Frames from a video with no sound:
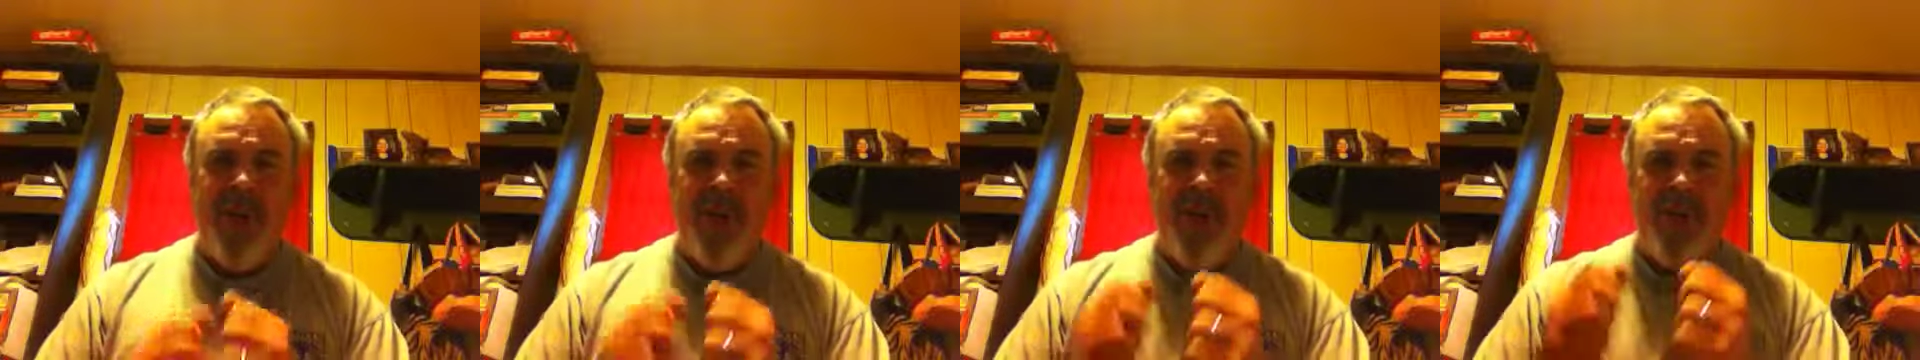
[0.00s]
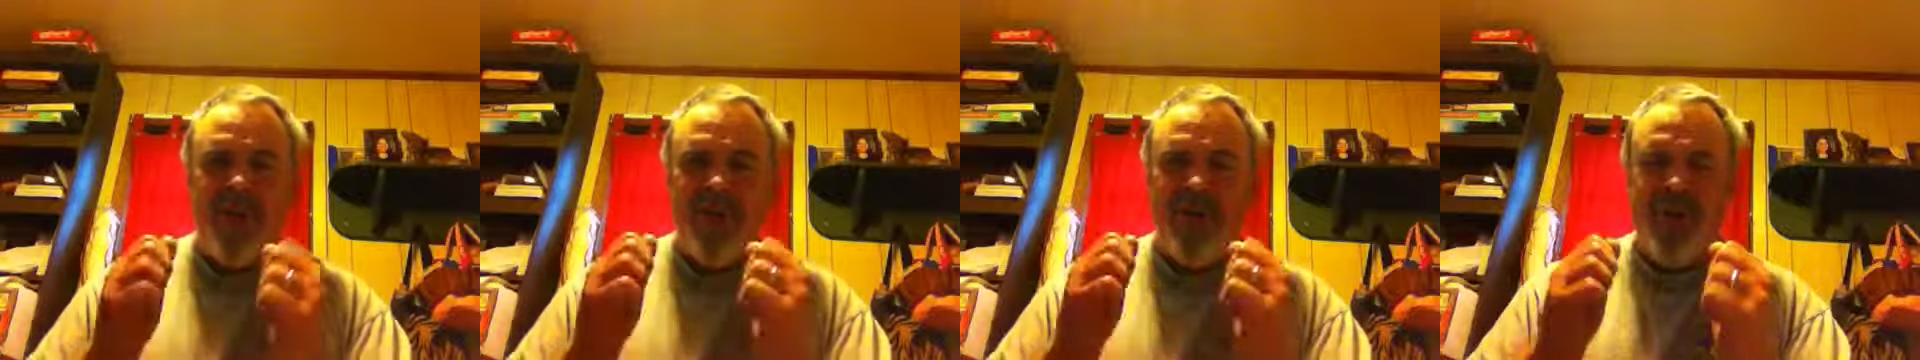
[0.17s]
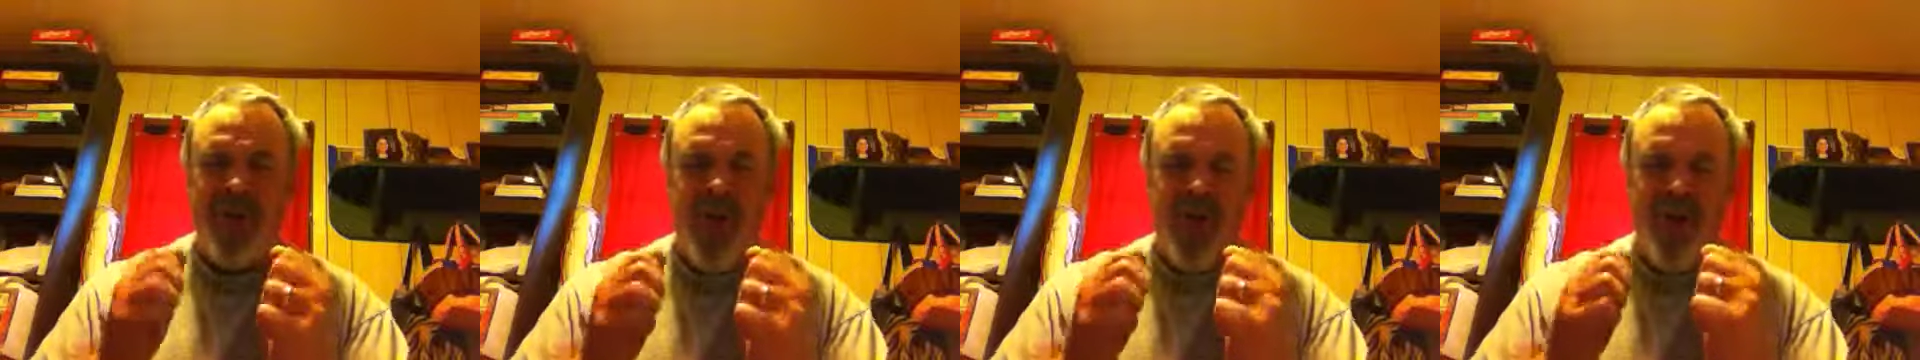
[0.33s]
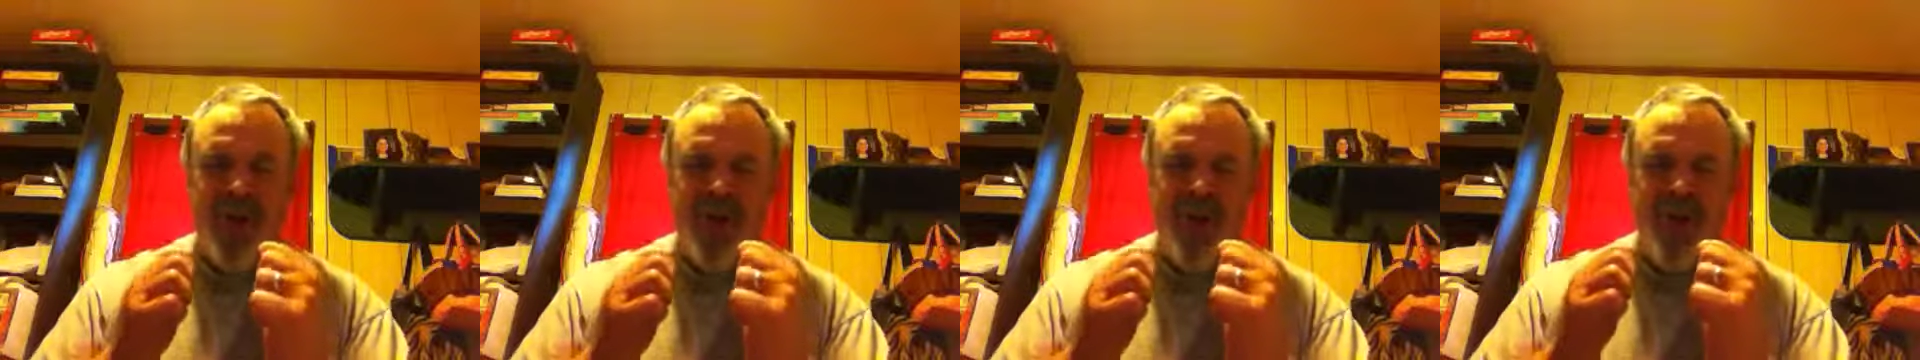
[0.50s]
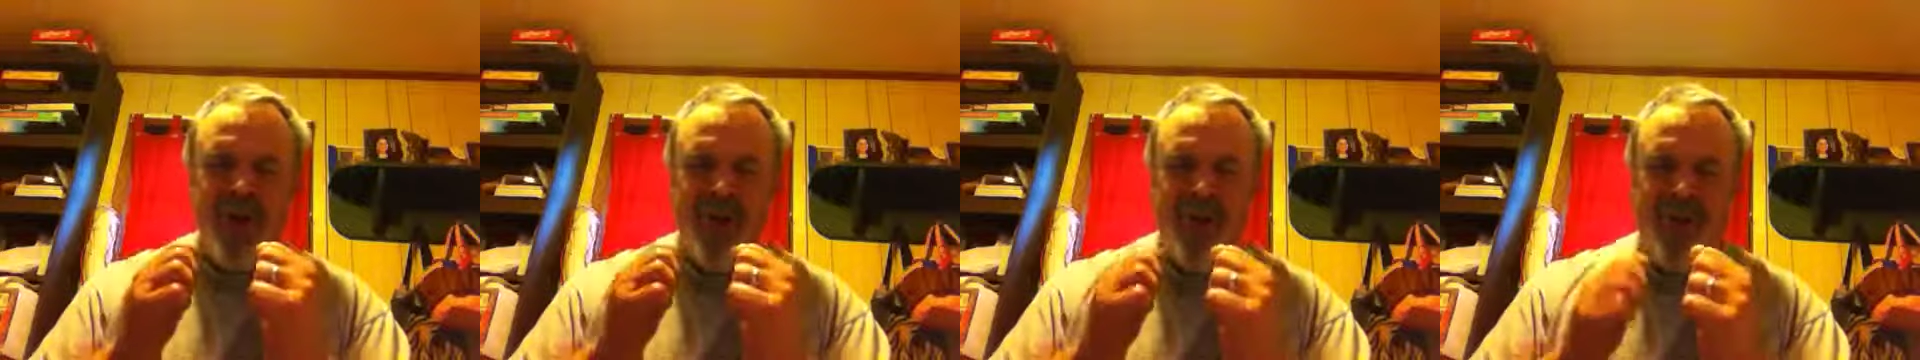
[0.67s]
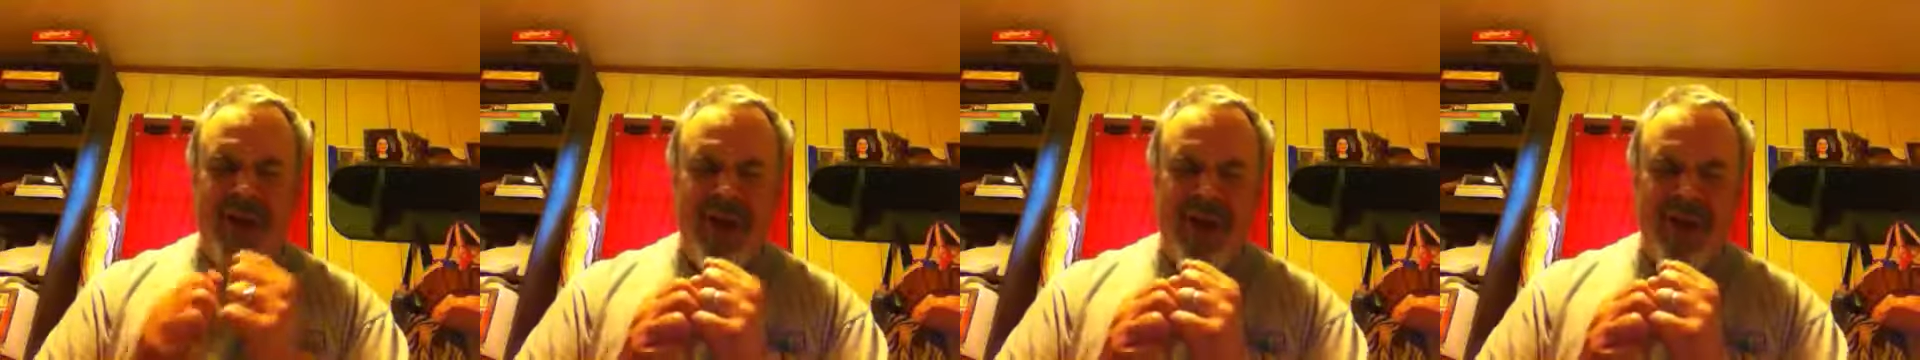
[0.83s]
resulting
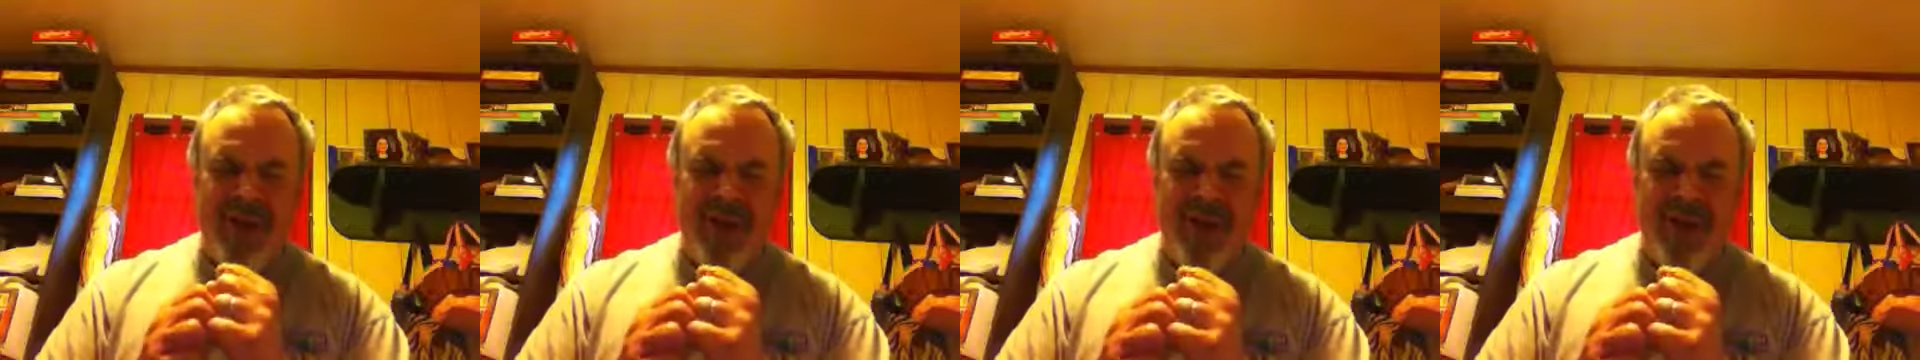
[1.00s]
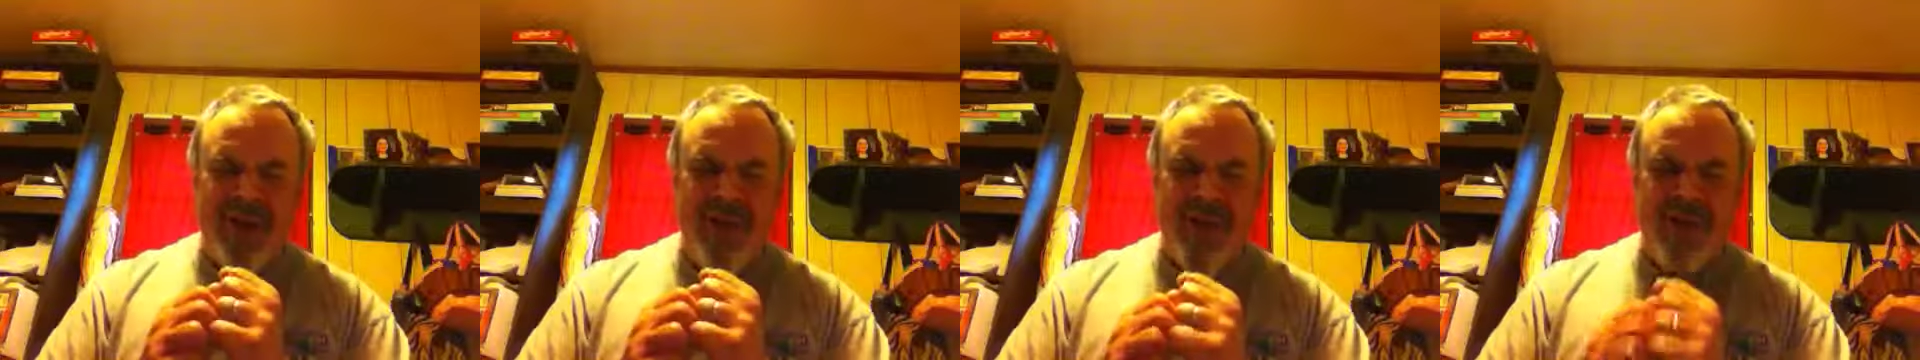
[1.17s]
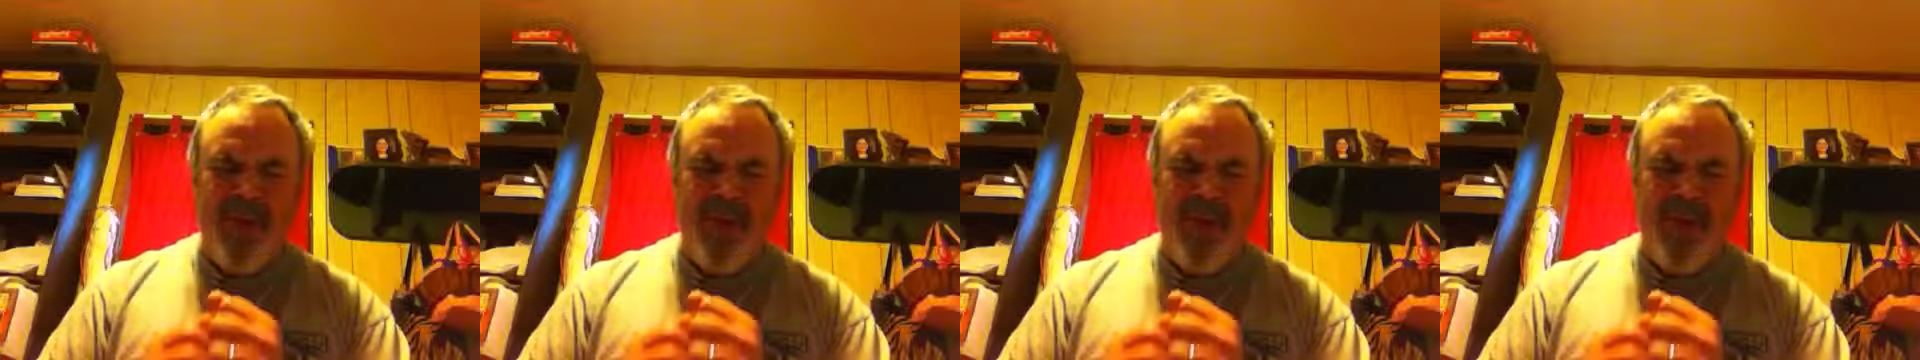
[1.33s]
in righteousness,